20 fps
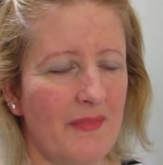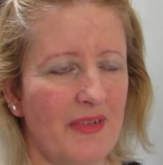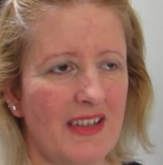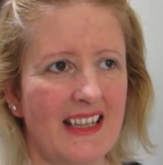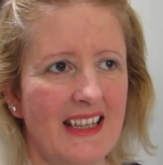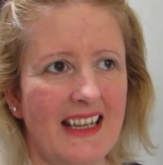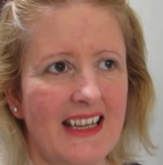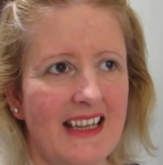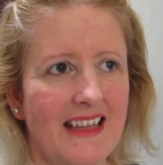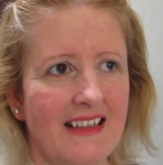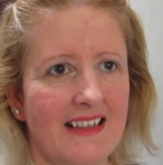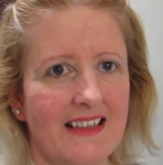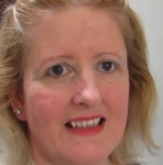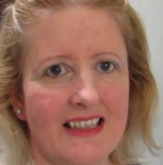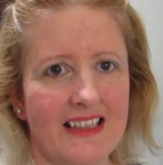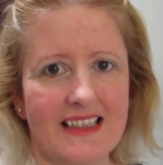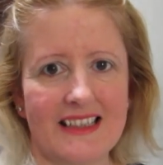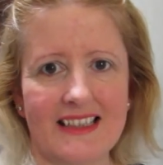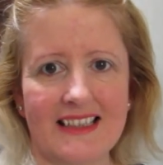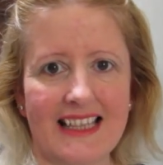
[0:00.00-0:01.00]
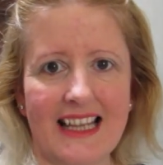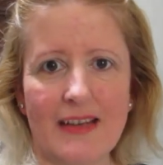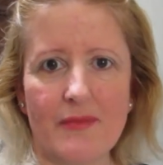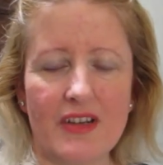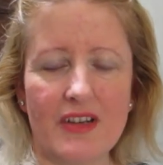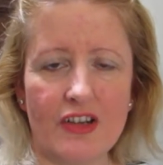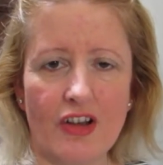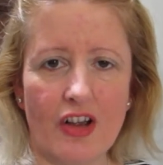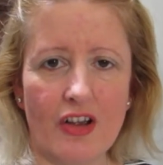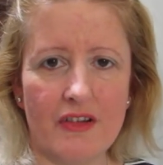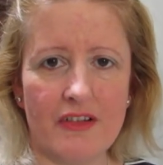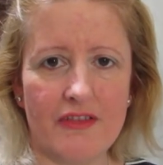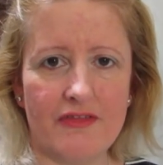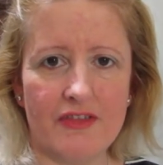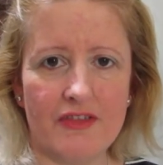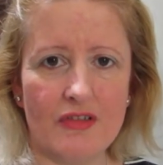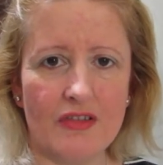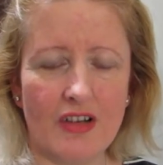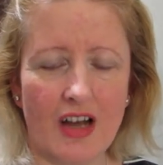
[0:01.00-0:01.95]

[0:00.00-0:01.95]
But again, just let me know if you